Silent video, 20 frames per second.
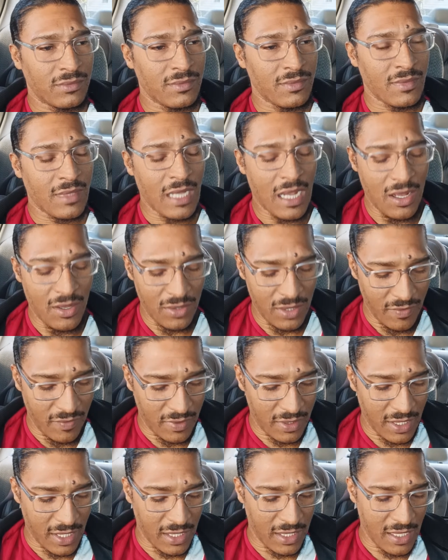I don't even
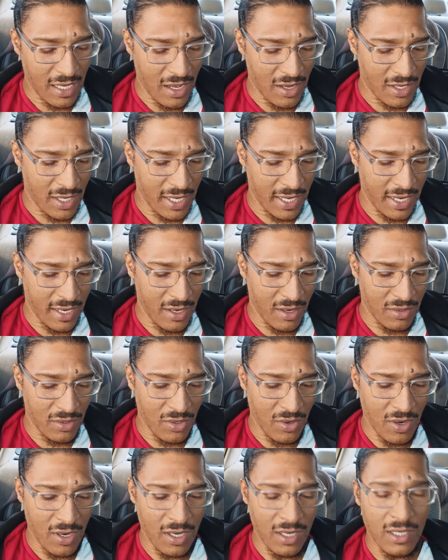think y'all care
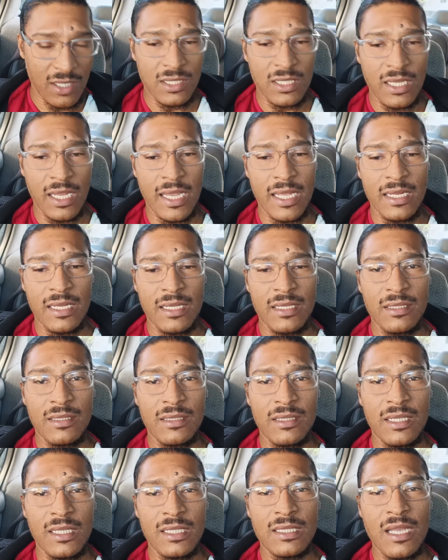nor understand it.
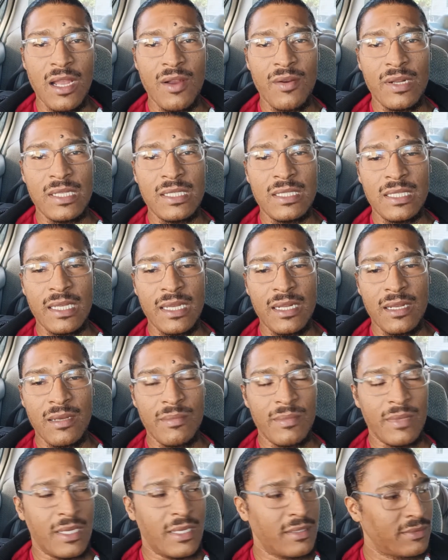It's already set up,
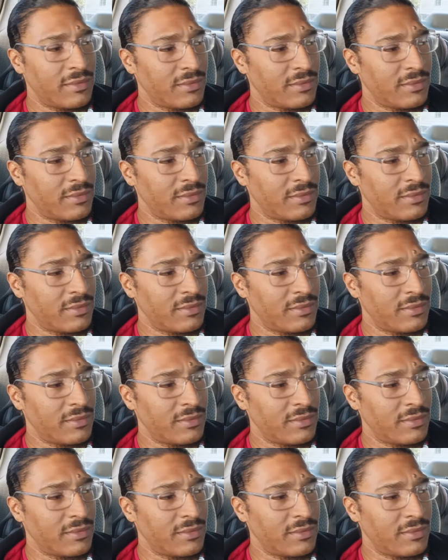man.